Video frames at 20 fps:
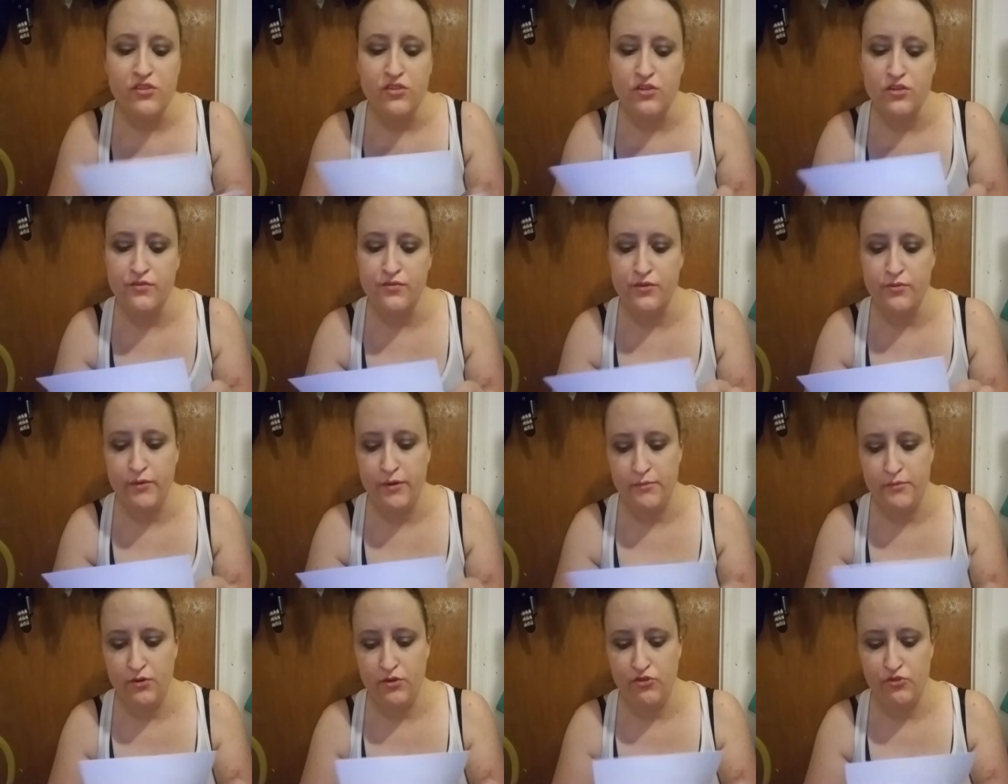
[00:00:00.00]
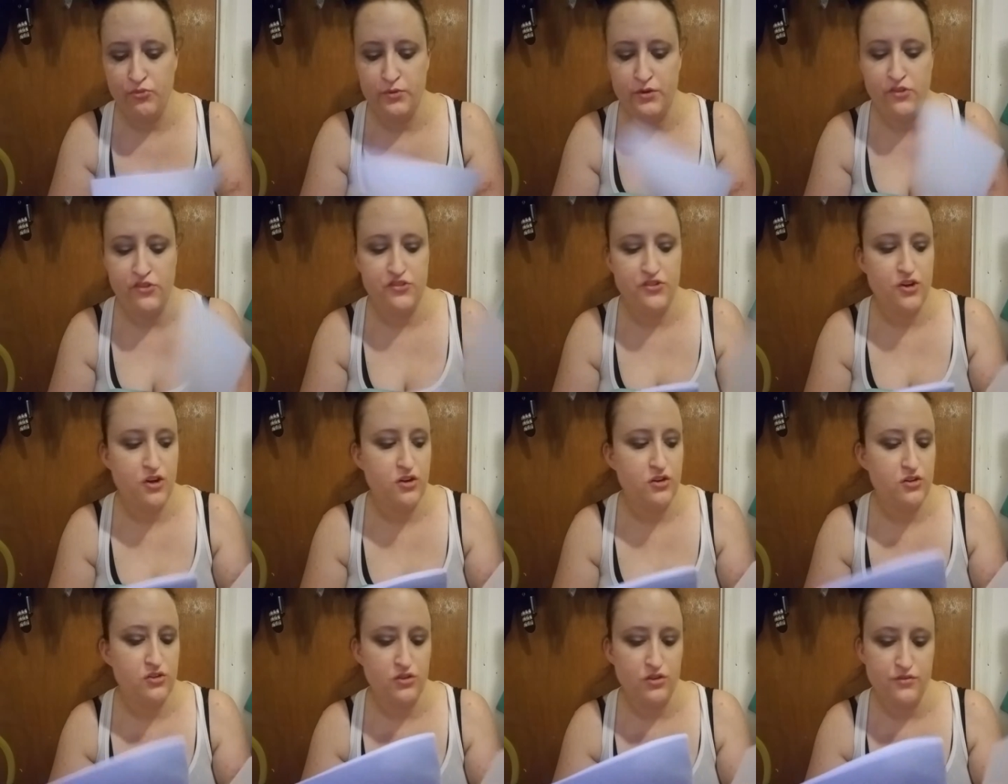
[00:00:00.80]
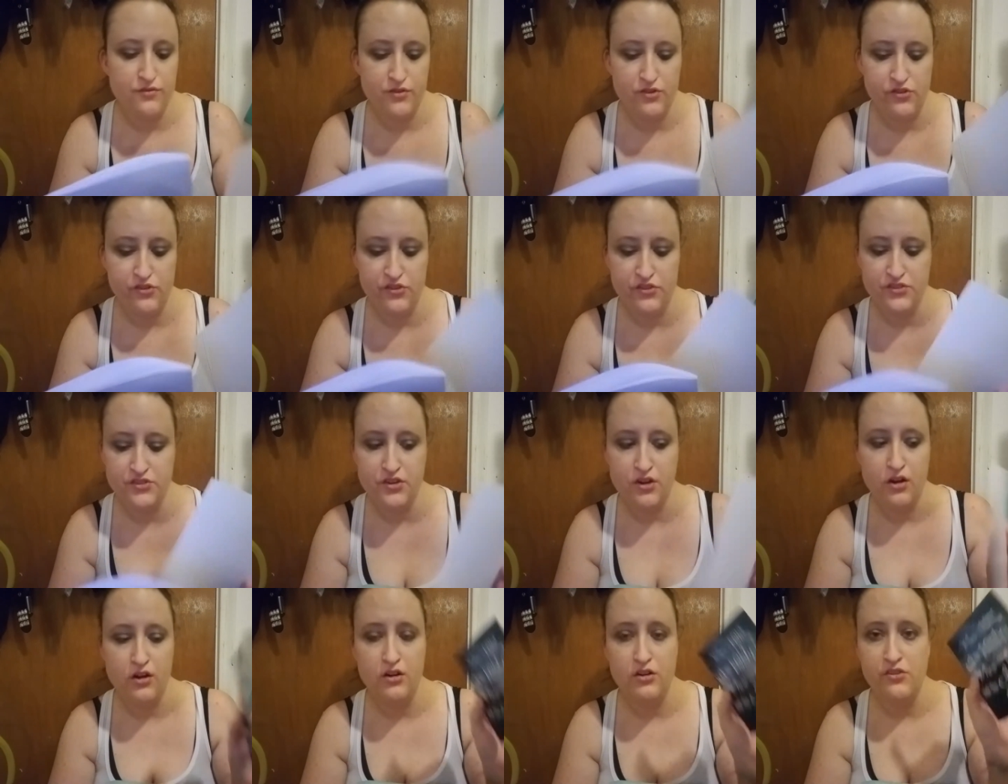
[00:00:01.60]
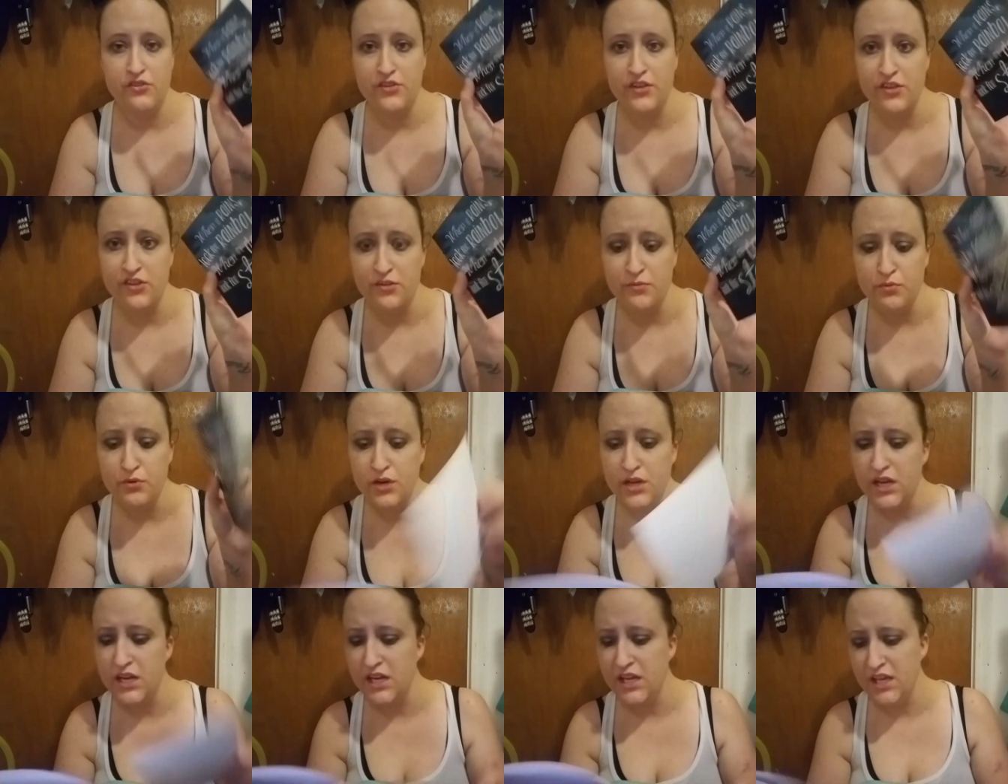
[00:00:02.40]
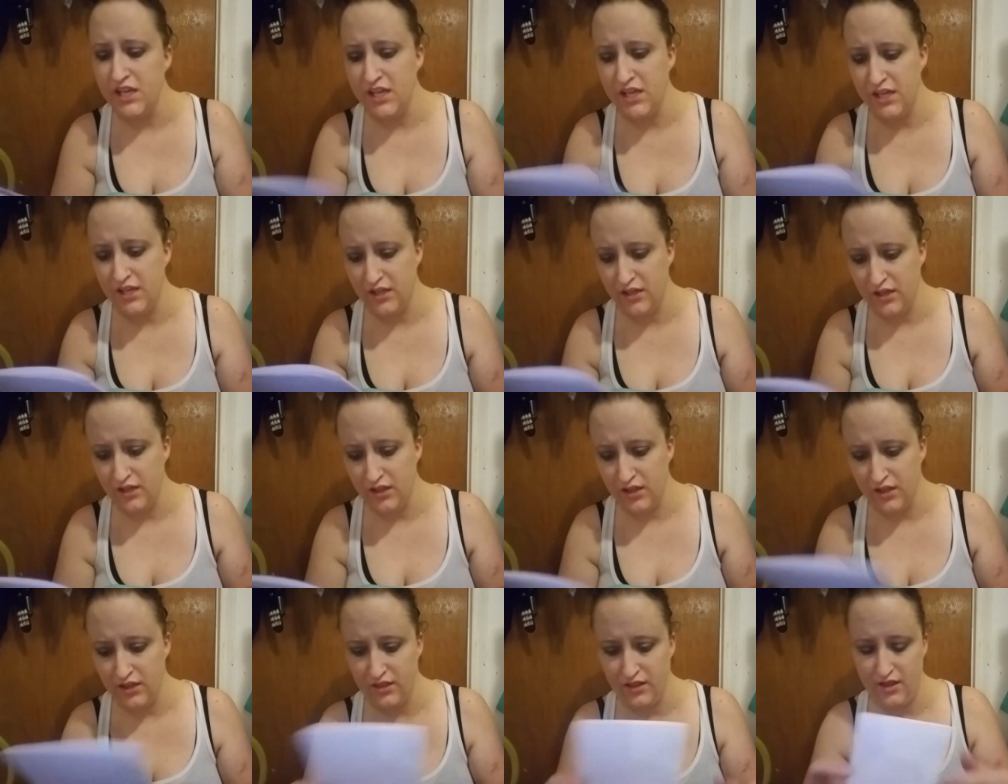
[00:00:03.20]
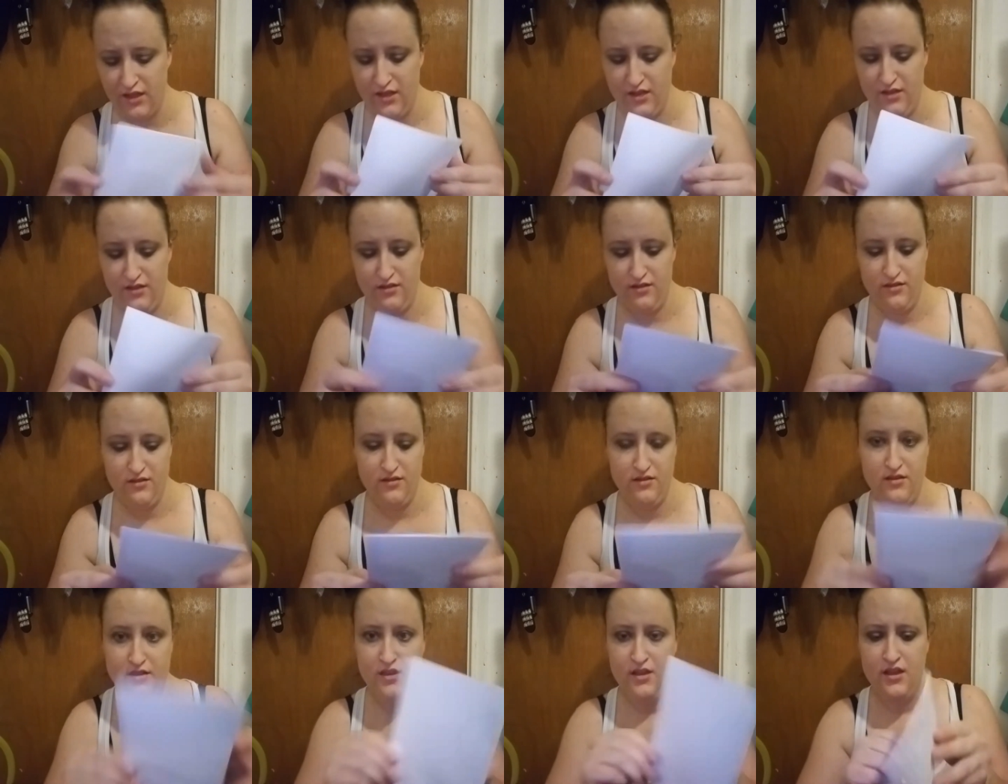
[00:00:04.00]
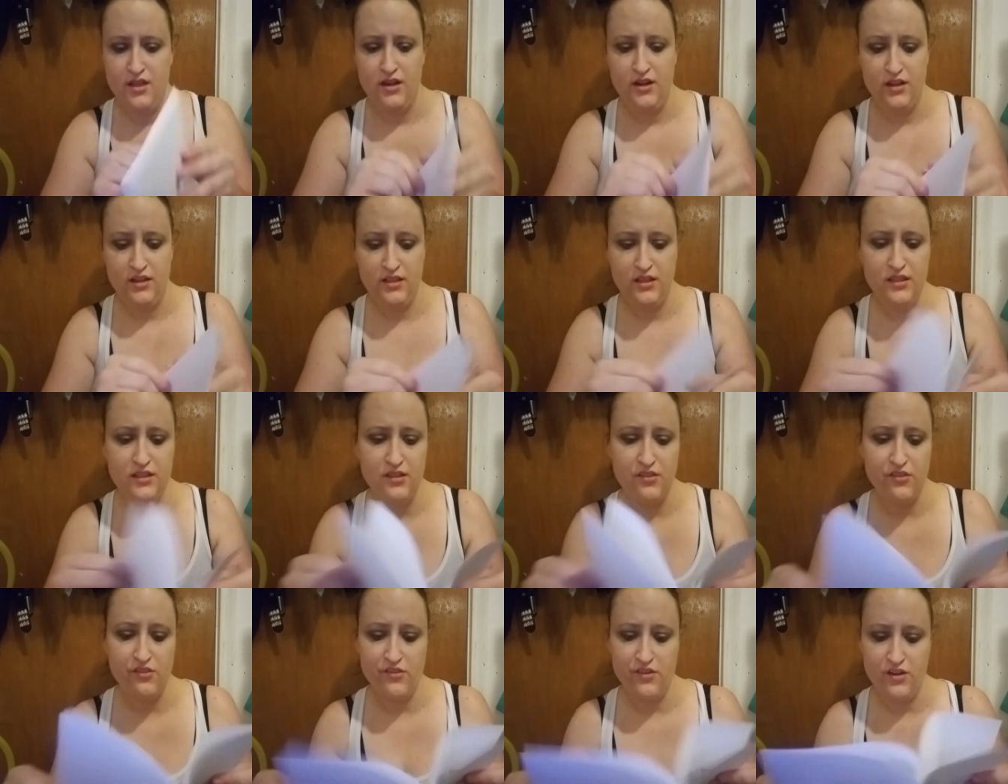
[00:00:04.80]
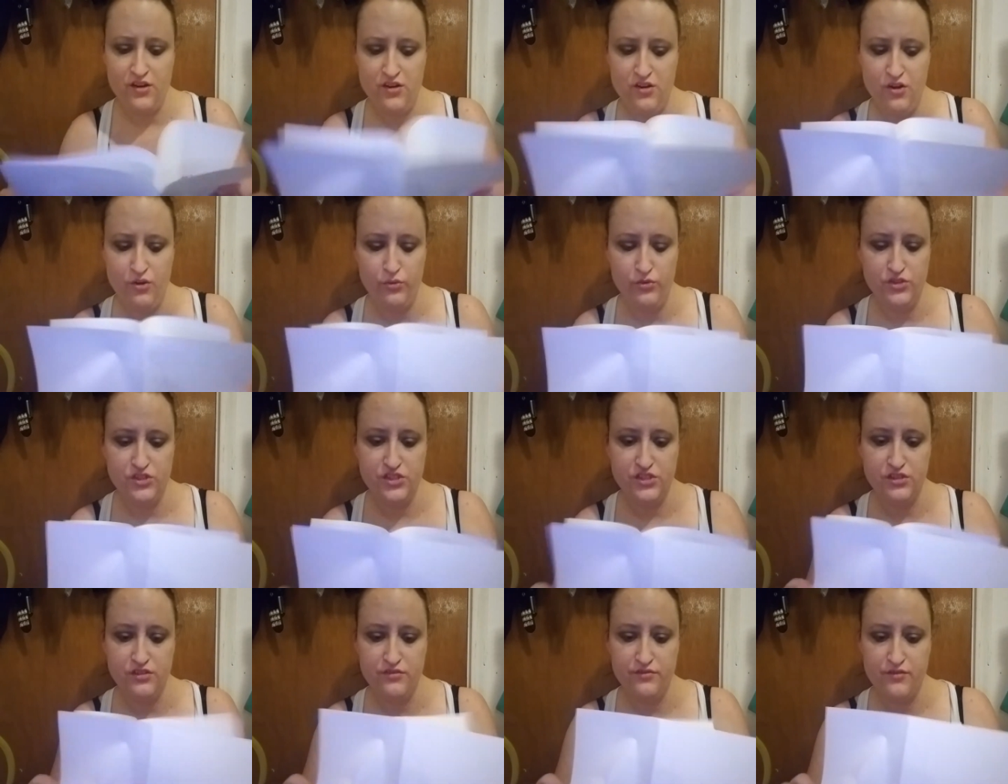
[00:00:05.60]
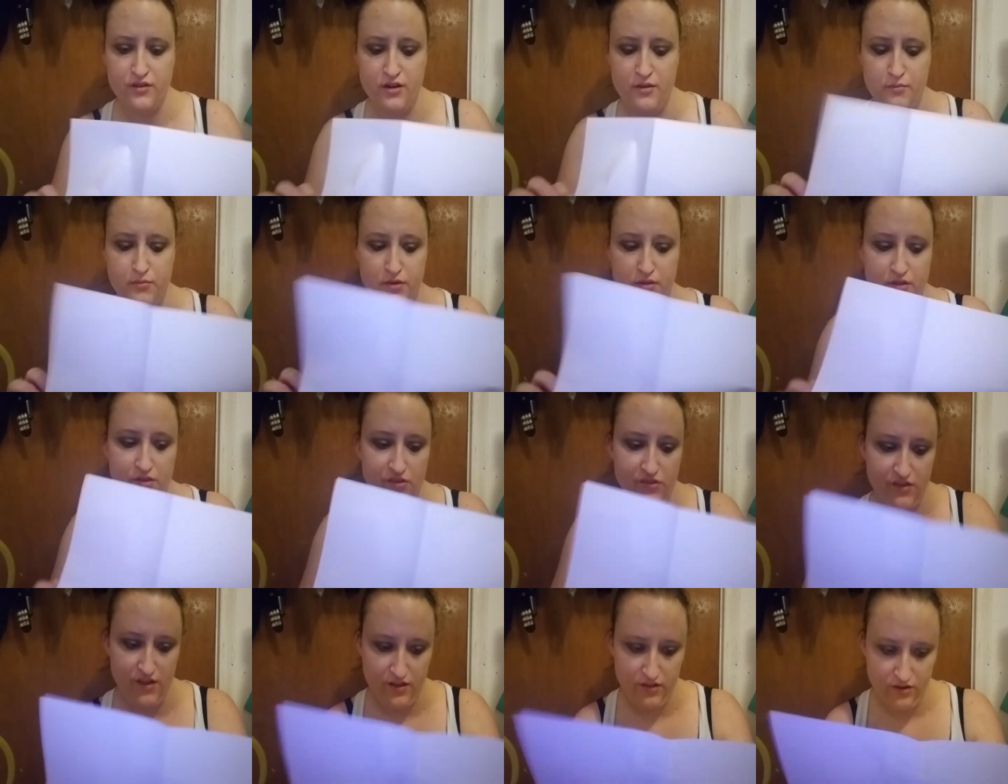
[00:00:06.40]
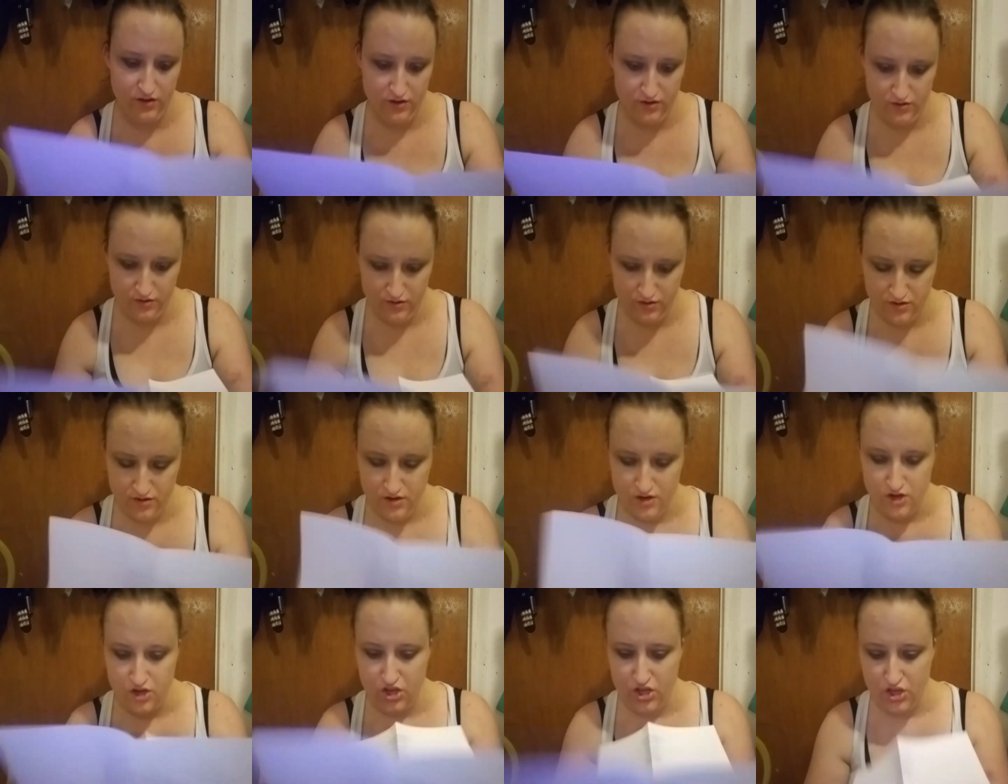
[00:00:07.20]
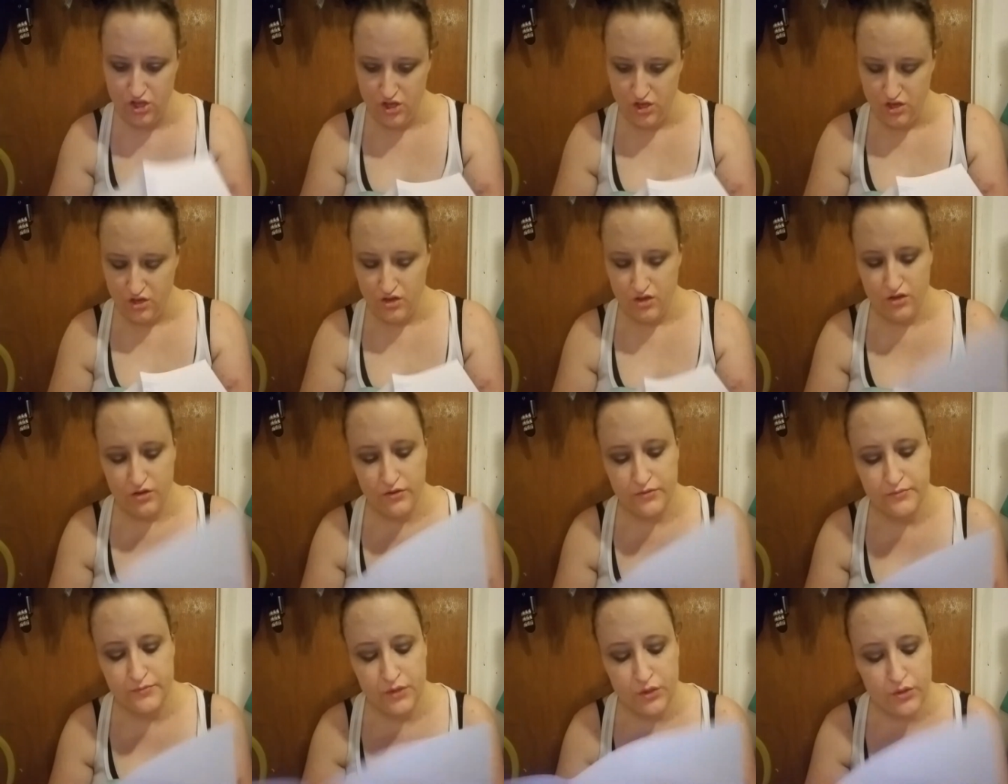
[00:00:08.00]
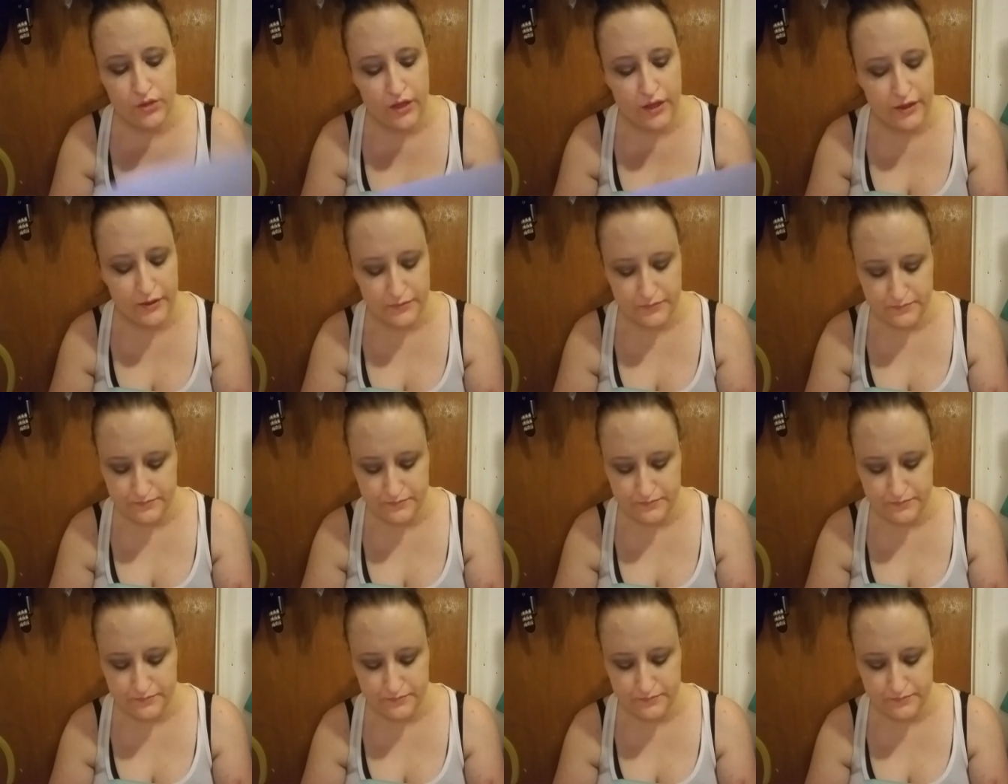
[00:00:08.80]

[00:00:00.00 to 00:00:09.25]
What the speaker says: for rainbows. When it's dark, look for stars. That's pretty. I like that. I think this is a note from the seller. Okay.